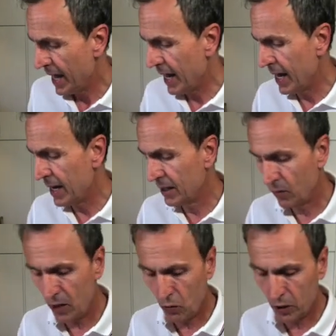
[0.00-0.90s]
And
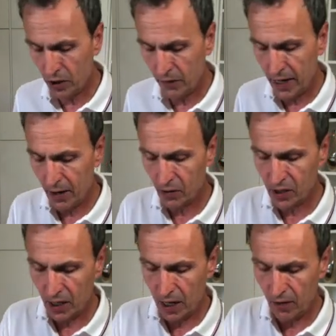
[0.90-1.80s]
three quarters of an ounce
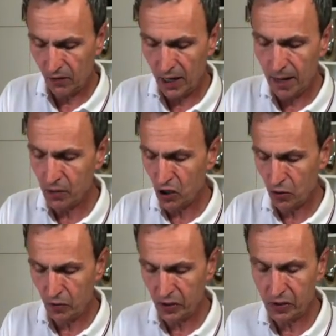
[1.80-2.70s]
of lime
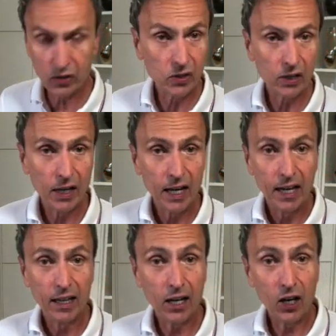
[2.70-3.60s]
juice.
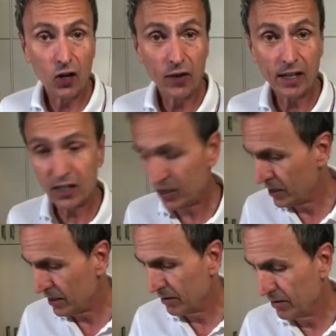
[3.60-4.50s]
There you go,
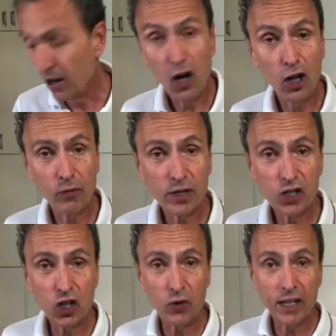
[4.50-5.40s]
that's all there
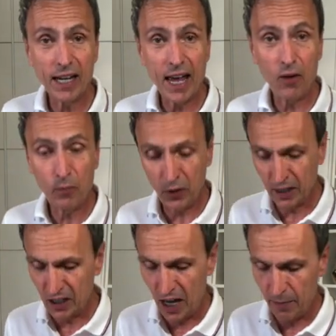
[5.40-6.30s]
is to it. Now put
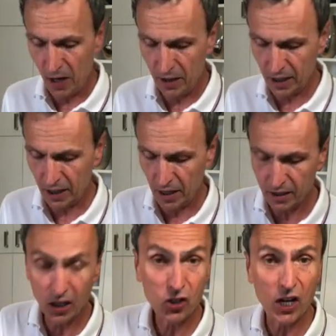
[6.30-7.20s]
the top onto the
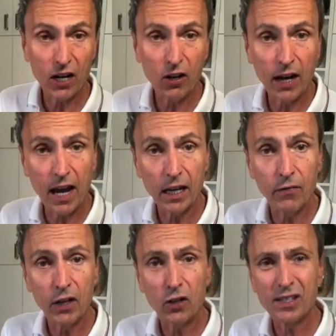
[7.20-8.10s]
cocktail shaker and
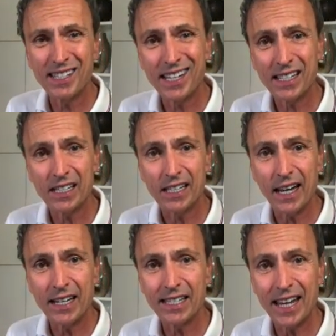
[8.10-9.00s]
give it a good six to
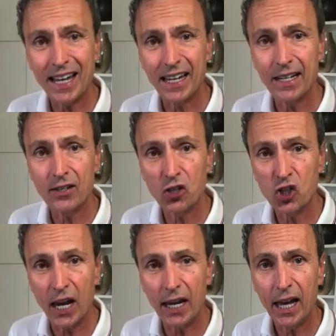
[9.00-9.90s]
ten second
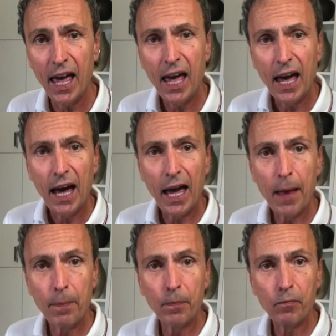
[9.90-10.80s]
shake.
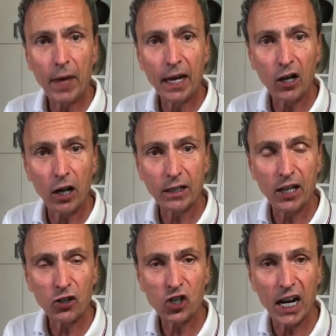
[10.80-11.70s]
Um, my
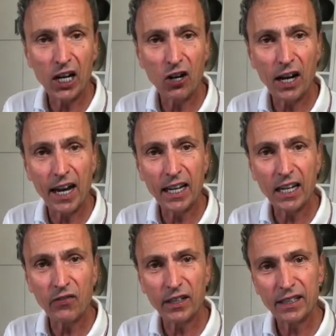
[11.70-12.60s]
cocktail shaker, I
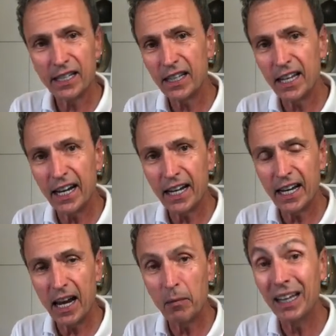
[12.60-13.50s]
give it the
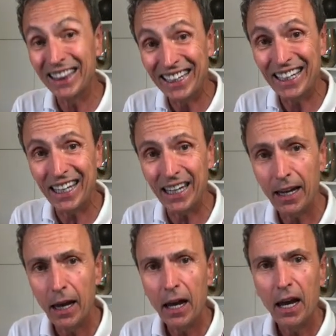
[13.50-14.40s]
nickname
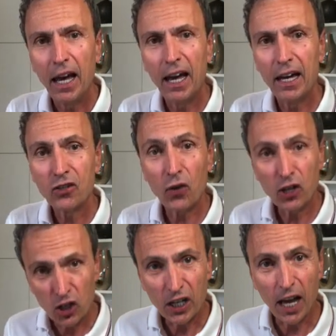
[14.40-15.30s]
Leaky, uh, so
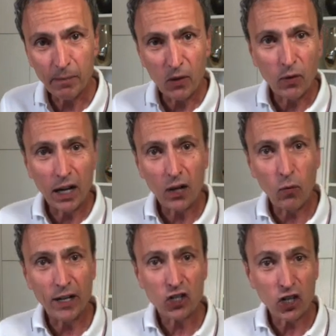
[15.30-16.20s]
I should not be wearing a
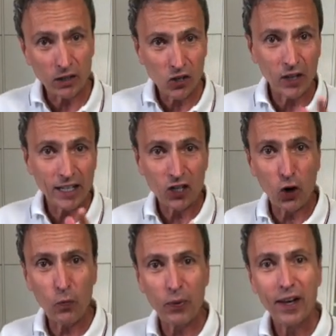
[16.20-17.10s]
white shirt, so let's
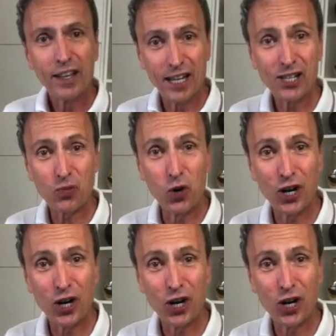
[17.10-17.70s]
hope this